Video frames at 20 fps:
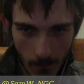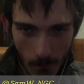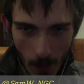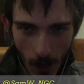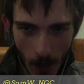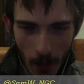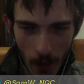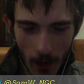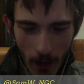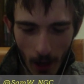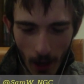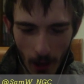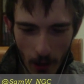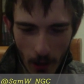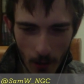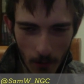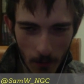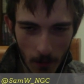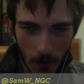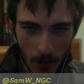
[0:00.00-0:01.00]
are
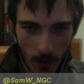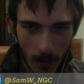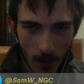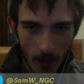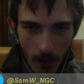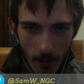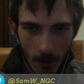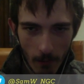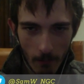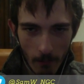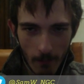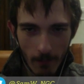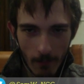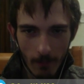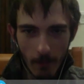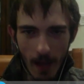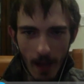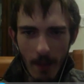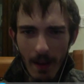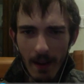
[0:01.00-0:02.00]
you
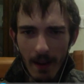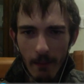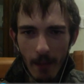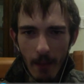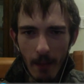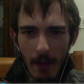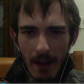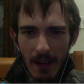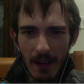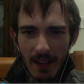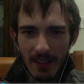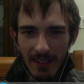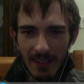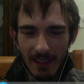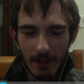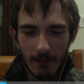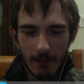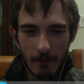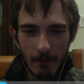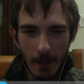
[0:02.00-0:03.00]
maybe I need
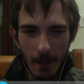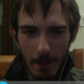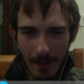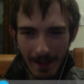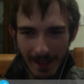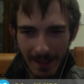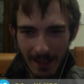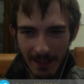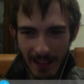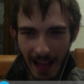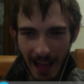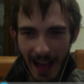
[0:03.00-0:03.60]
to